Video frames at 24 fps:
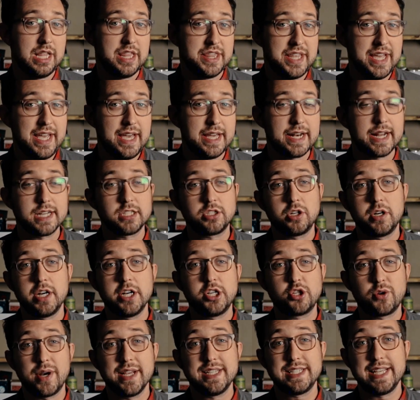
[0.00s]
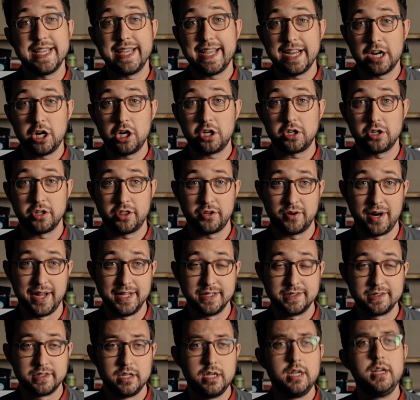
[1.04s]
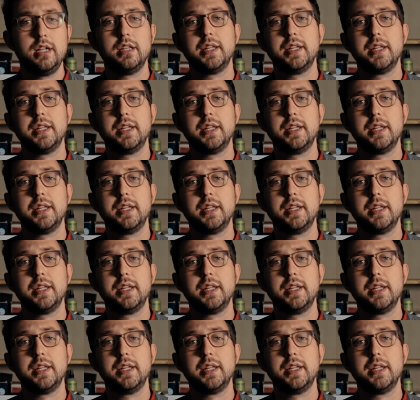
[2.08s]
Then I started tracing character threads.